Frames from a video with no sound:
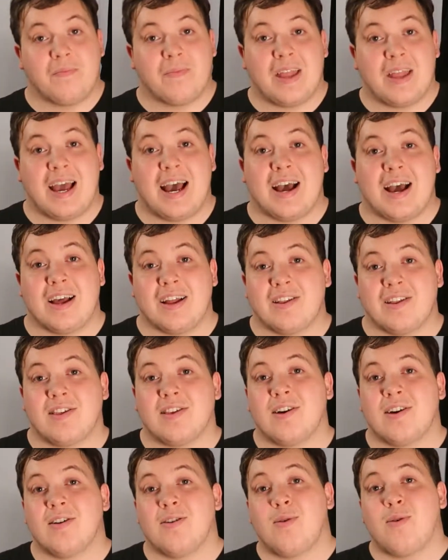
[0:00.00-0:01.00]
And
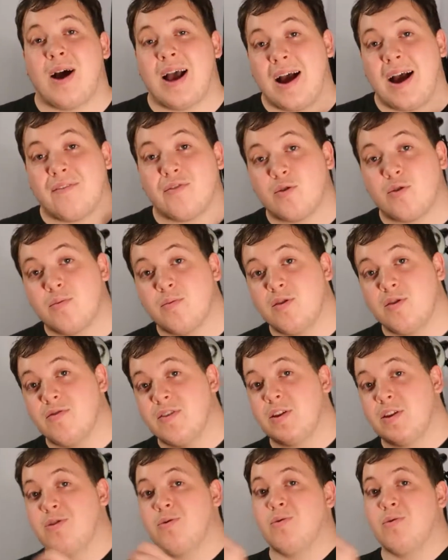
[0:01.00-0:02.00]
so I have to move
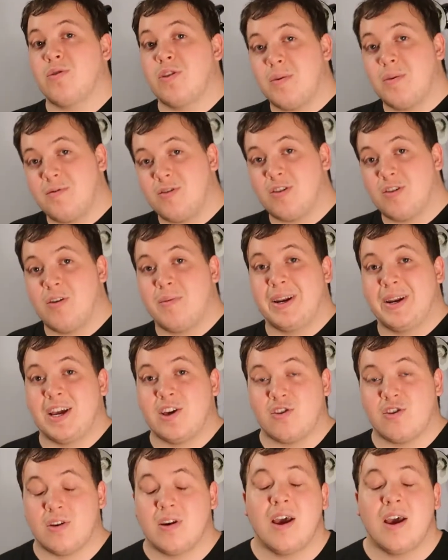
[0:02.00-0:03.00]
into summer
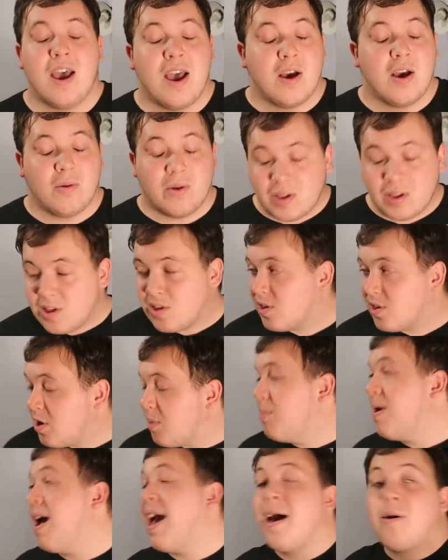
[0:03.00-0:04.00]
accommodation, which is
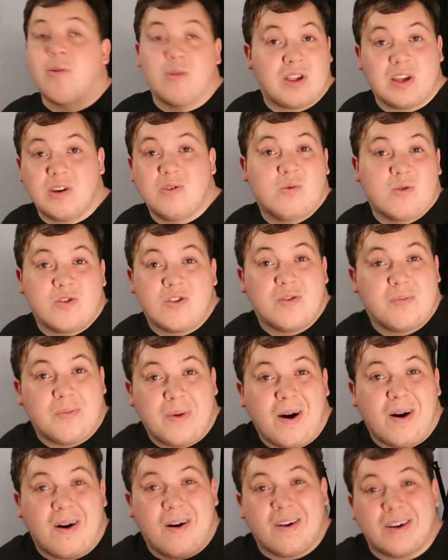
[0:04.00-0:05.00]
somewhere else in Orchard
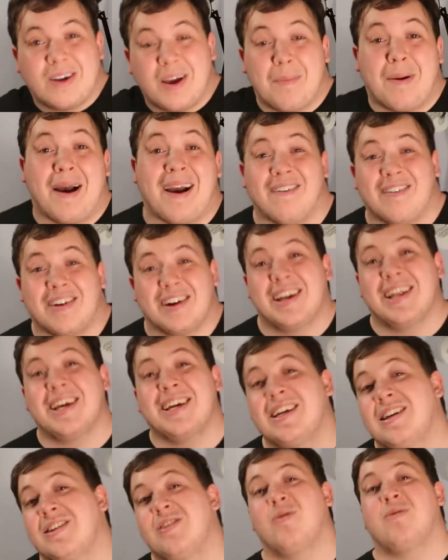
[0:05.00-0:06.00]
Park,
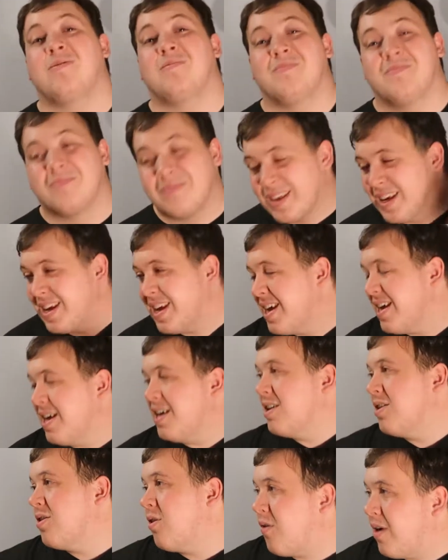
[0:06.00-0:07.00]
apparently.
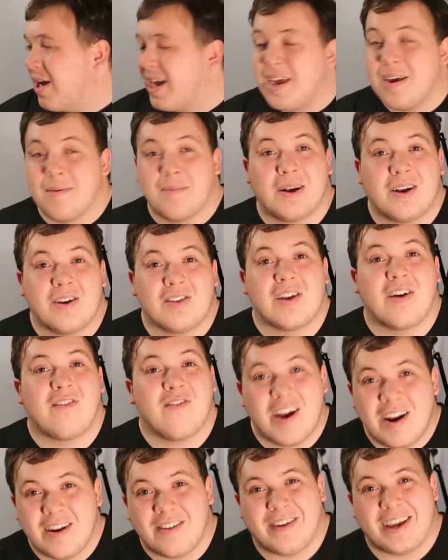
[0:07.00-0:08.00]
Not here, because they're
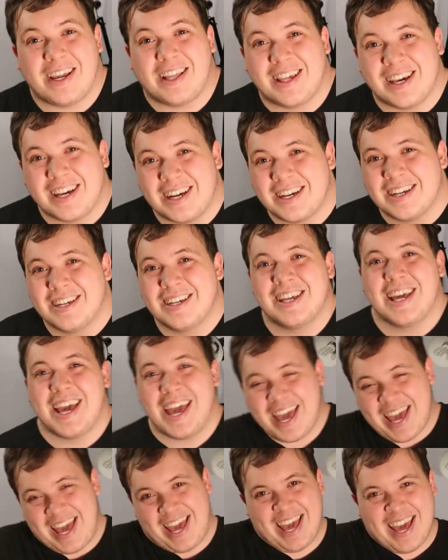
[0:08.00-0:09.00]
renovating
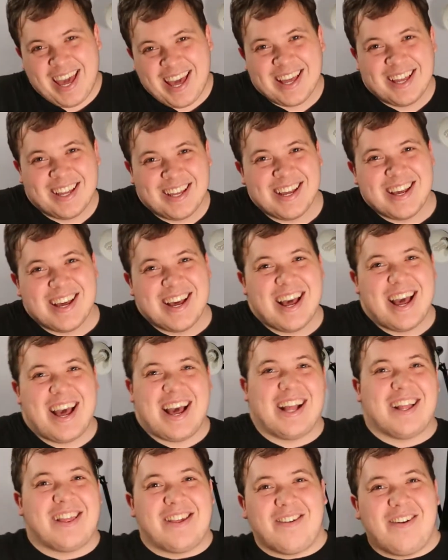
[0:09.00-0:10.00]
here,
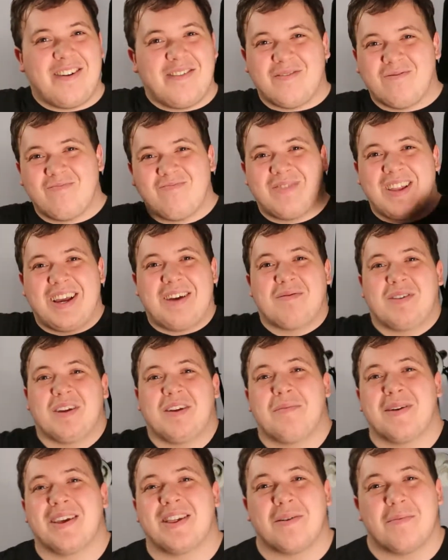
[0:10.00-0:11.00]
and so I'm going to
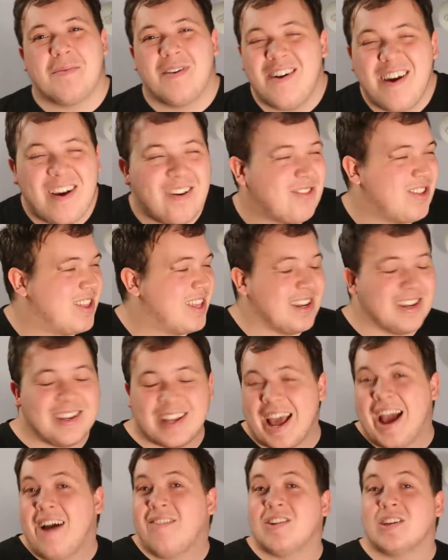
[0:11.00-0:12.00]
be somewhere else, and
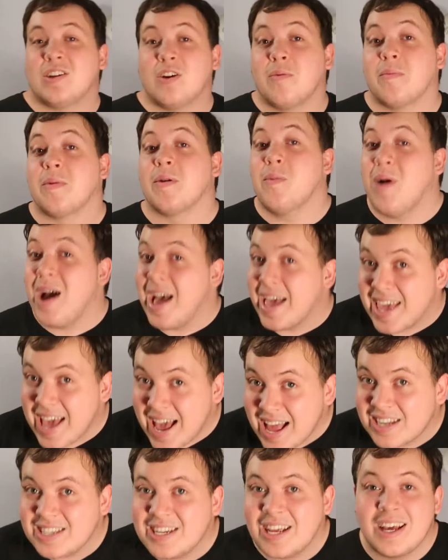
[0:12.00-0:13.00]
they haven't told me where
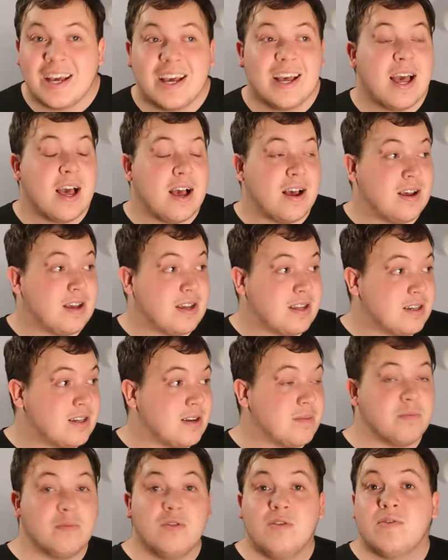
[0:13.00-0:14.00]
yet, and
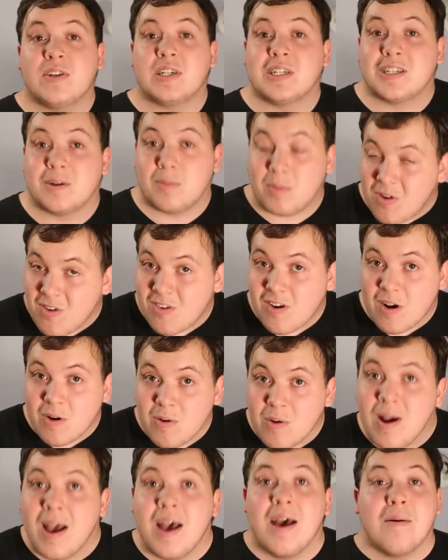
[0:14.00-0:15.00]
I'm moving
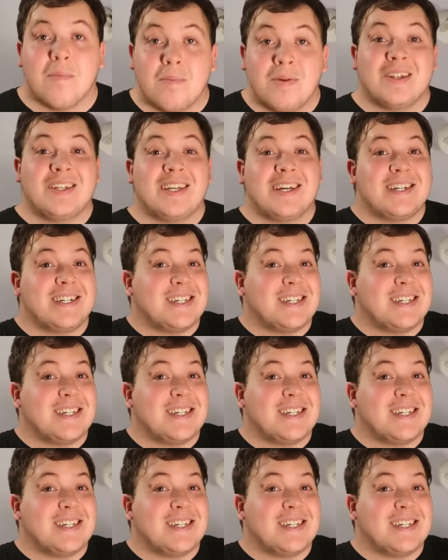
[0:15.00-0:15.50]
tomorrow, but